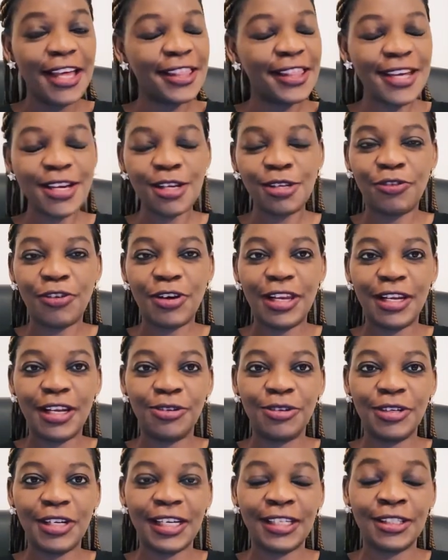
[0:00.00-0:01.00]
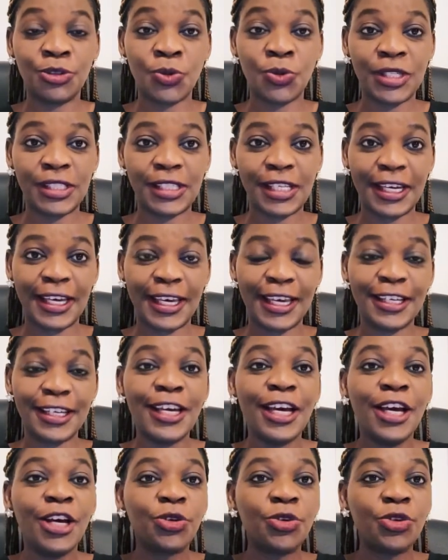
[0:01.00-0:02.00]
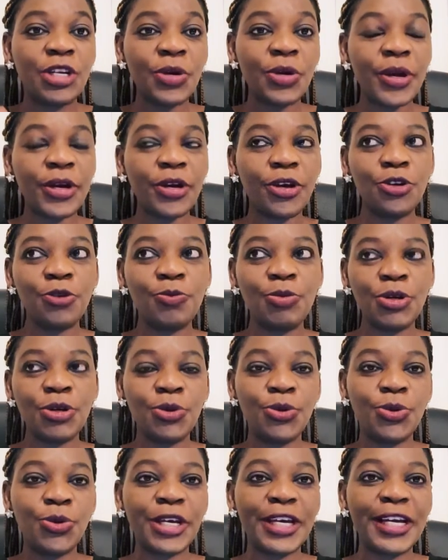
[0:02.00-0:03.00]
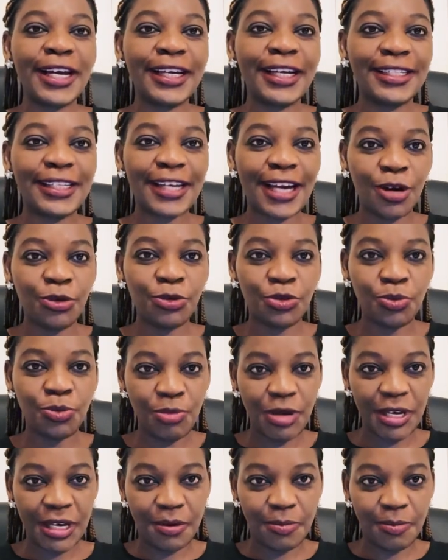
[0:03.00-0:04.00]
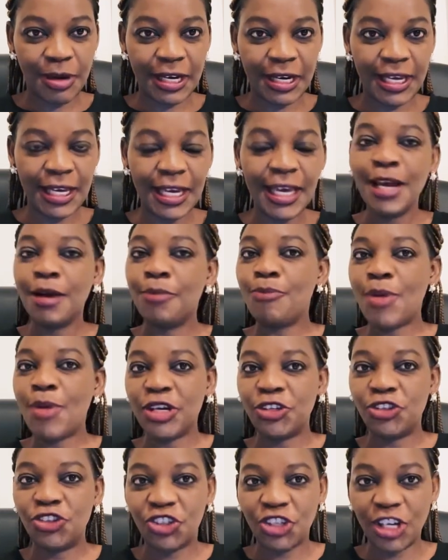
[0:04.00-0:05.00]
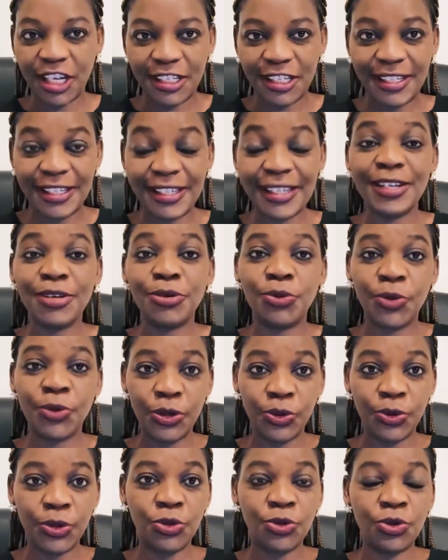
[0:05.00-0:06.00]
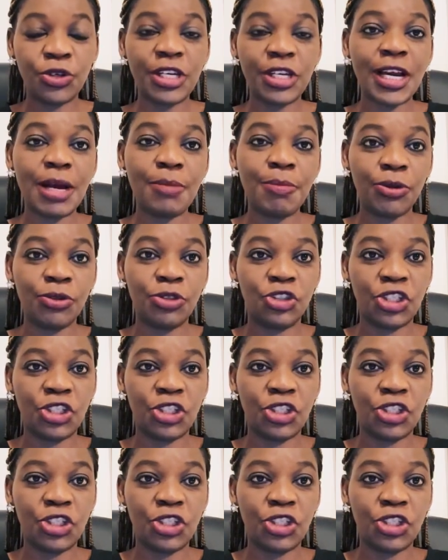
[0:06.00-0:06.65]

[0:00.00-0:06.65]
Thanks for allowing us once again. Today we're going to be looking at how to make money by chatting. When we're talking about